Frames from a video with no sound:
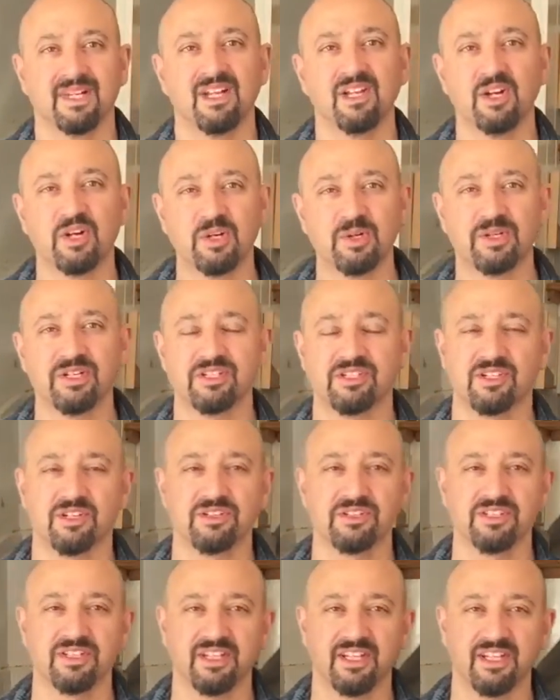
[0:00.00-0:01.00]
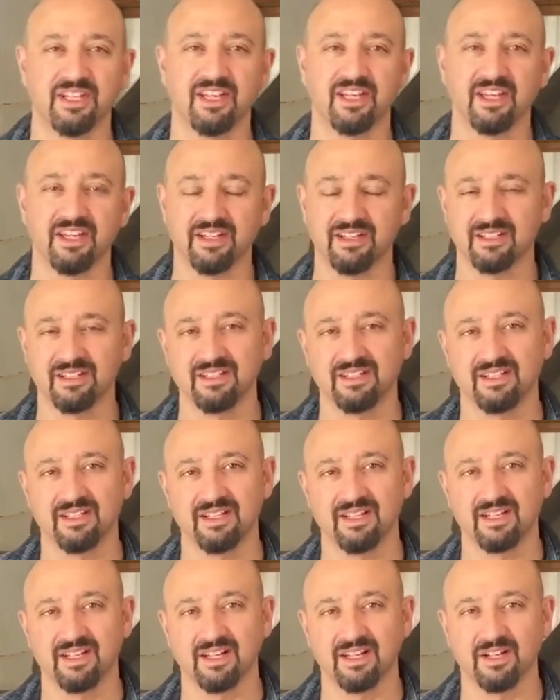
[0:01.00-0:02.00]
Hello, it's Siddique here.
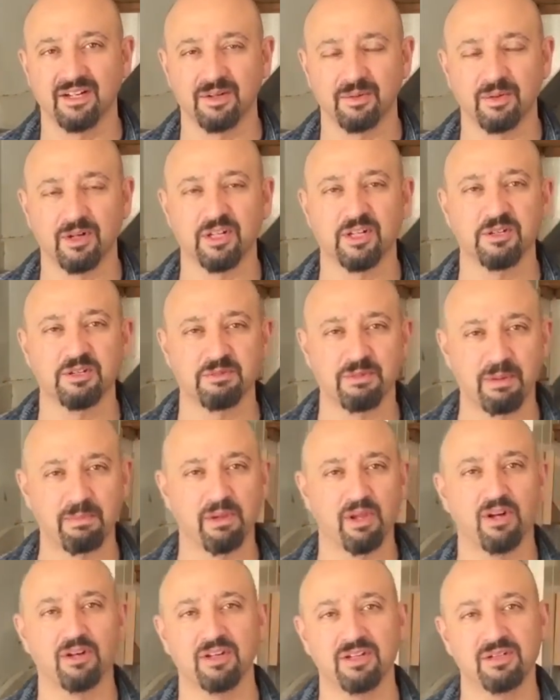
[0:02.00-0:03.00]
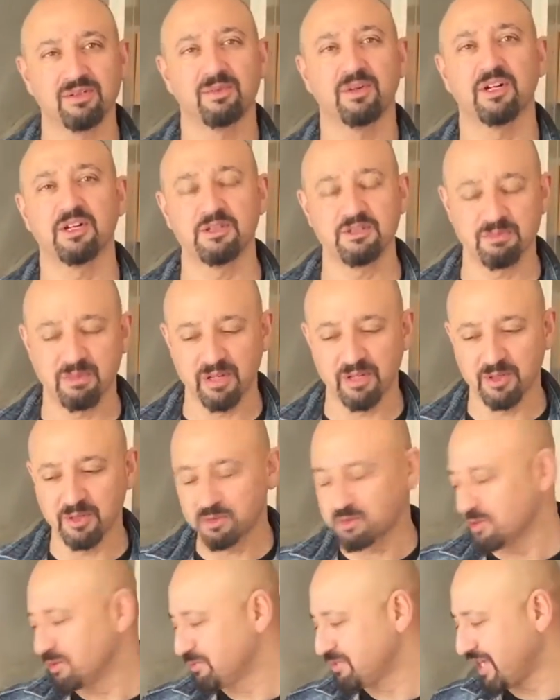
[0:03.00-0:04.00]
Welcome to my blog, welcome to my
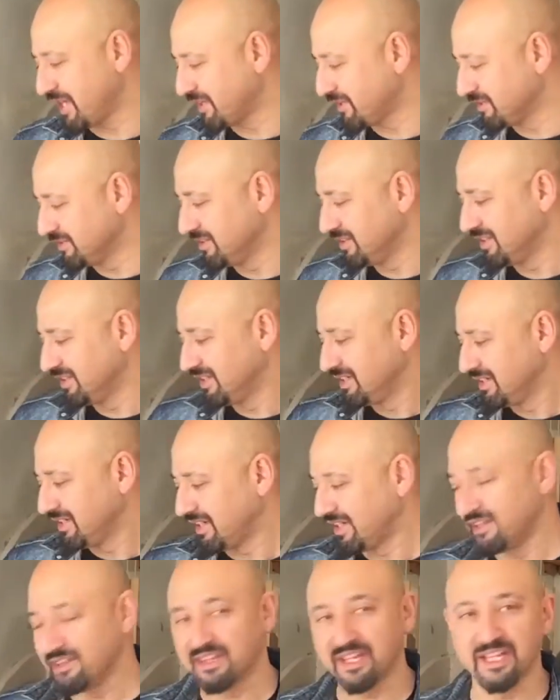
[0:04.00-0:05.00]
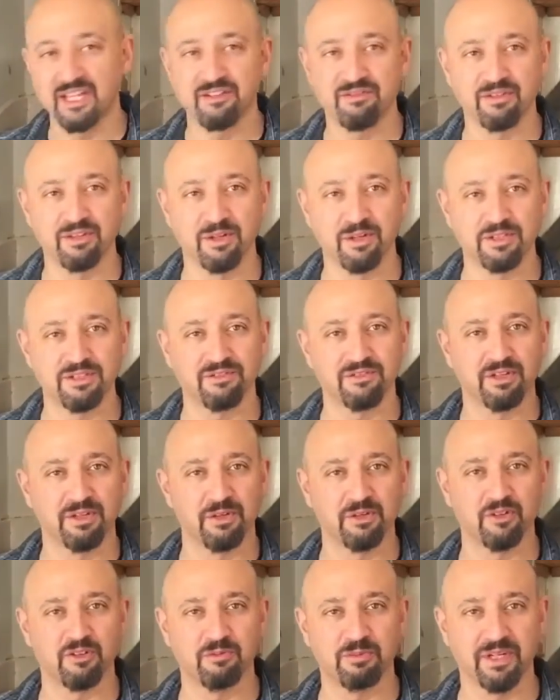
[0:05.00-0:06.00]
YouTube channel, and thank you for those of
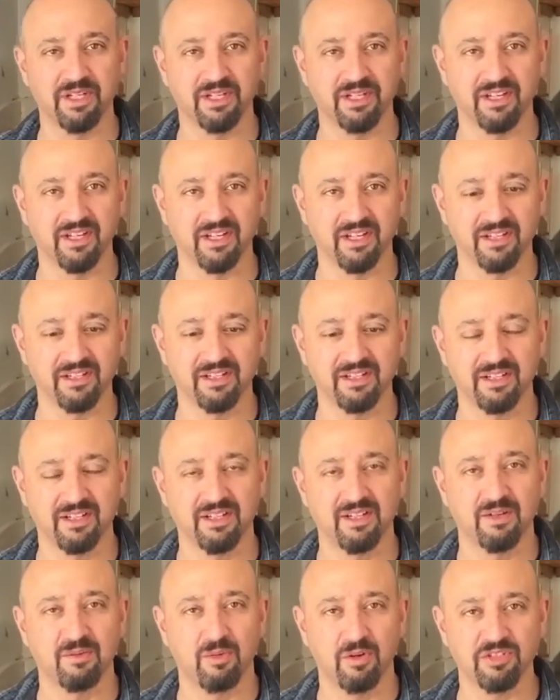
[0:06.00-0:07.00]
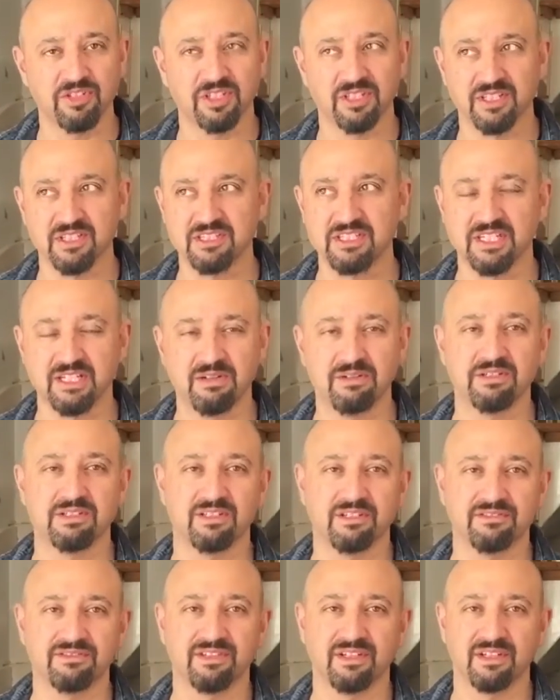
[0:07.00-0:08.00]
you who have been watching this
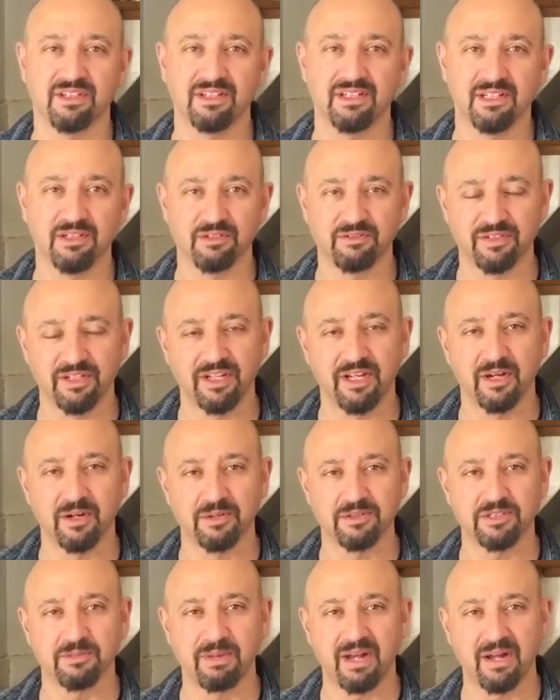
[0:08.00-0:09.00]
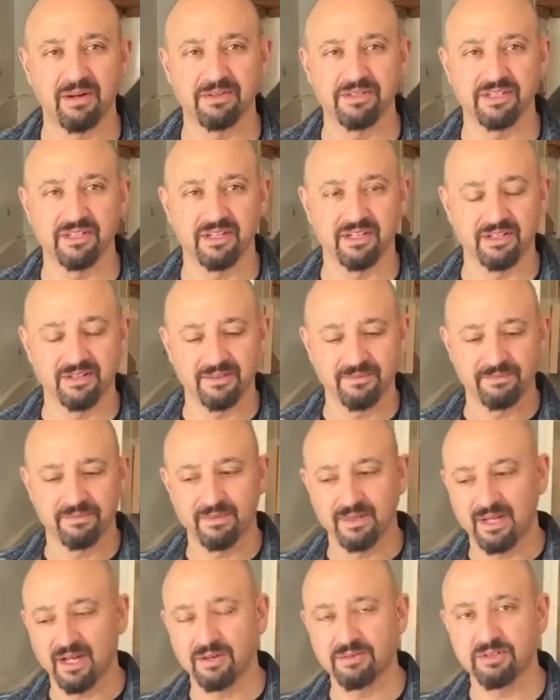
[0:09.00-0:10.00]
series of little videos about
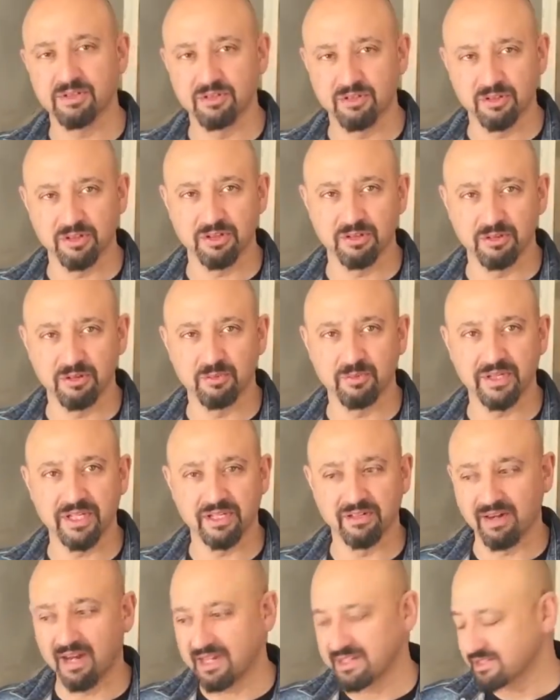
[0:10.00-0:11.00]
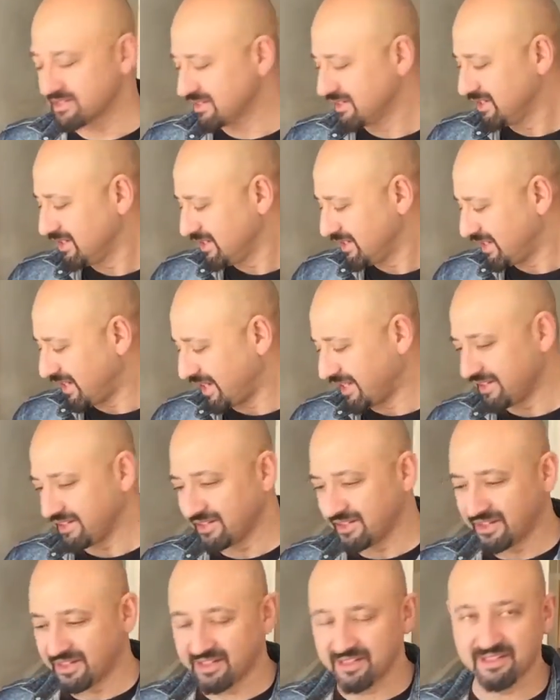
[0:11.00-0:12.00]
how to grow your own wheatgrass.
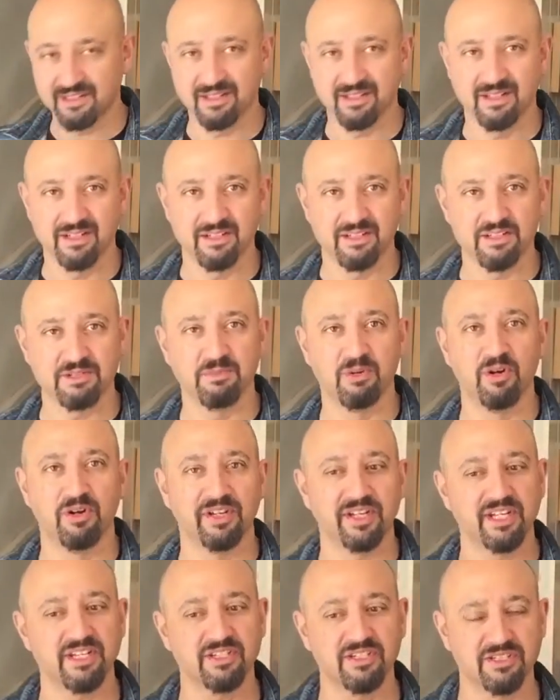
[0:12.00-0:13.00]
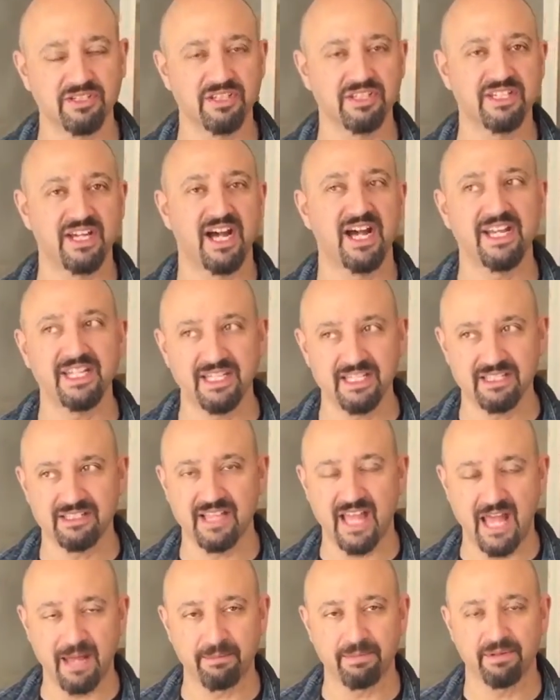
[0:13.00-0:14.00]
And this morning it's just a tiny
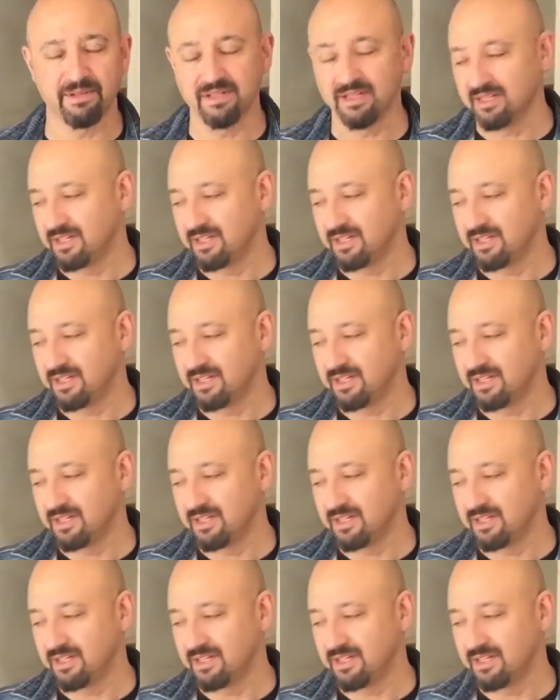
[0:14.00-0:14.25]
step